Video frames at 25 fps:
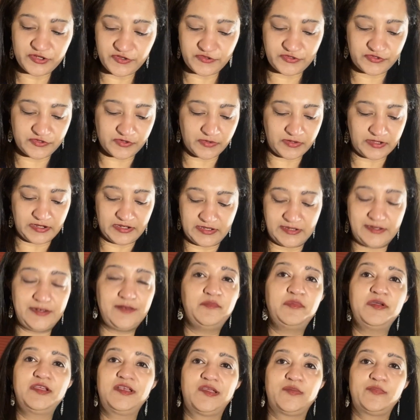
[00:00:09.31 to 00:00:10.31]
to talk a little
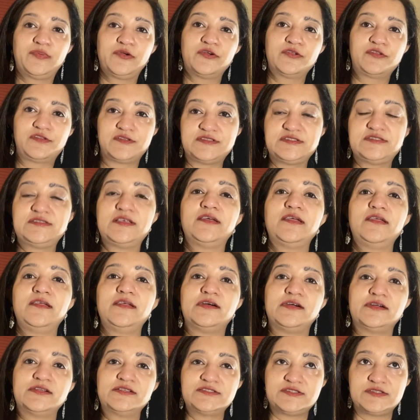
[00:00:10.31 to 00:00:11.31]
bit about
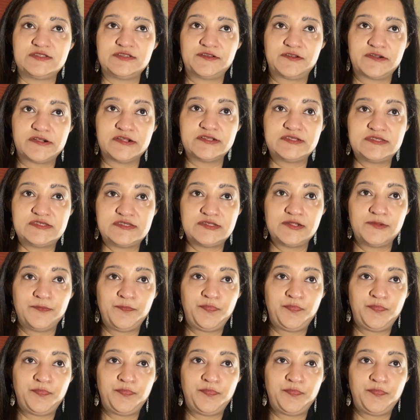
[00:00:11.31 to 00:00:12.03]
SciArtsRUs.